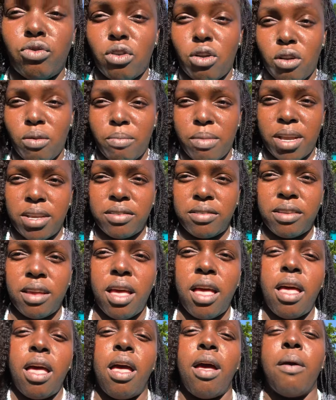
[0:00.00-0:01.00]
vlogmas
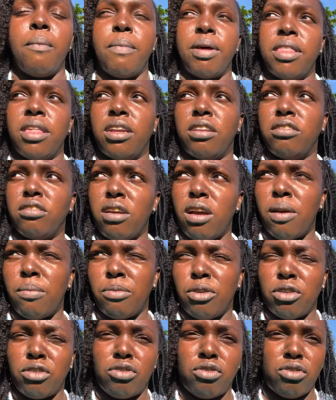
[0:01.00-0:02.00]
but that's why i'm
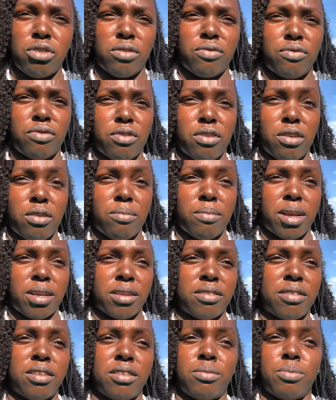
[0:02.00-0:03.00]
not doing
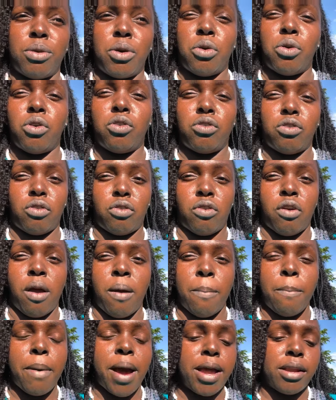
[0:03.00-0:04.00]
vlogmas is because of
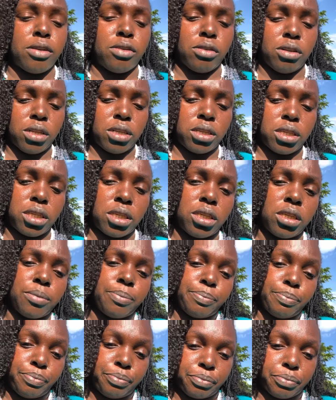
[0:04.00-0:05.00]
bundles
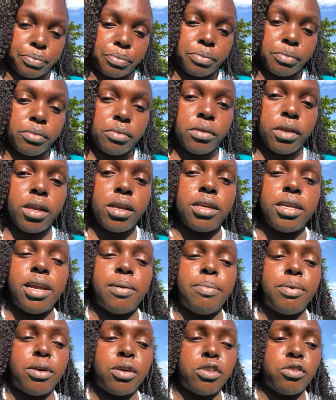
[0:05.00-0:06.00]
yeah
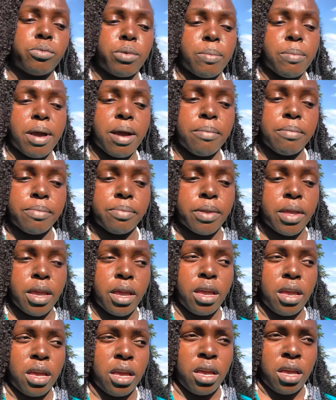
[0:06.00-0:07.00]
because my mom
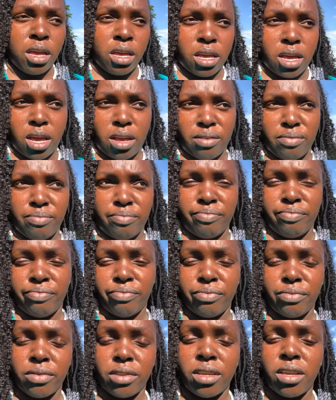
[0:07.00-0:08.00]
yeah
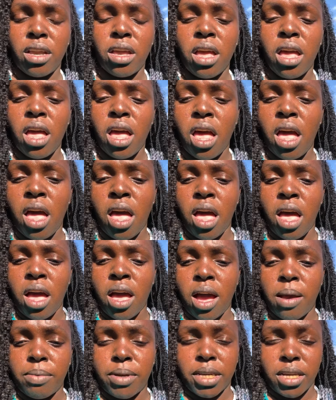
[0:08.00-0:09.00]

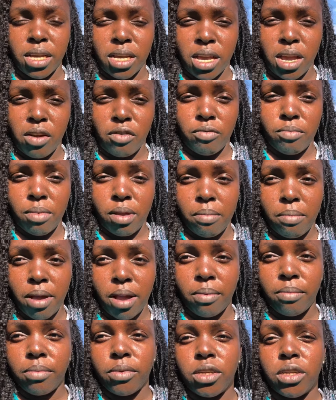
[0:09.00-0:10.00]
i'm taking care of my
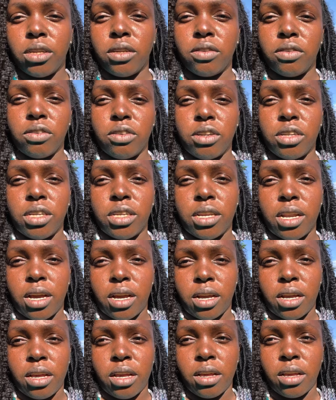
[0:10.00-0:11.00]
mom she's not in
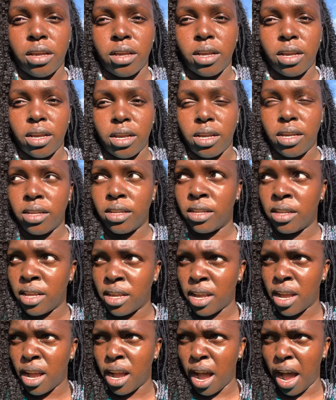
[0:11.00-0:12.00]
her in
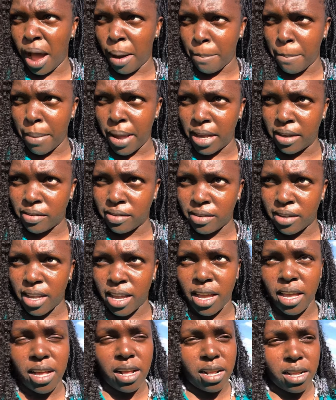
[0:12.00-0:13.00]
her best
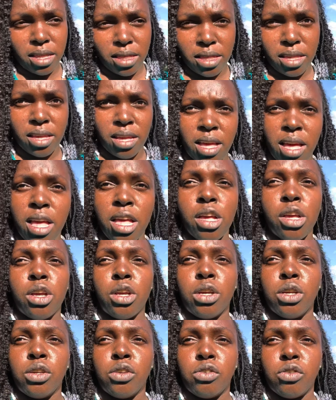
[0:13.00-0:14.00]
health
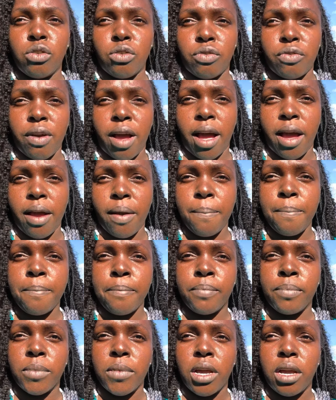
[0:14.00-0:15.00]
so far
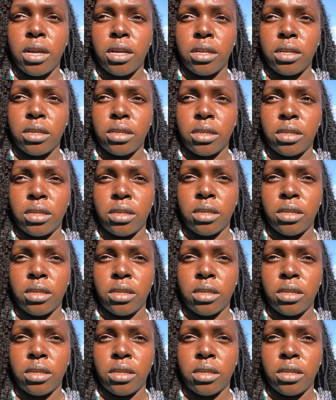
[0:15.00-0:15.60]
and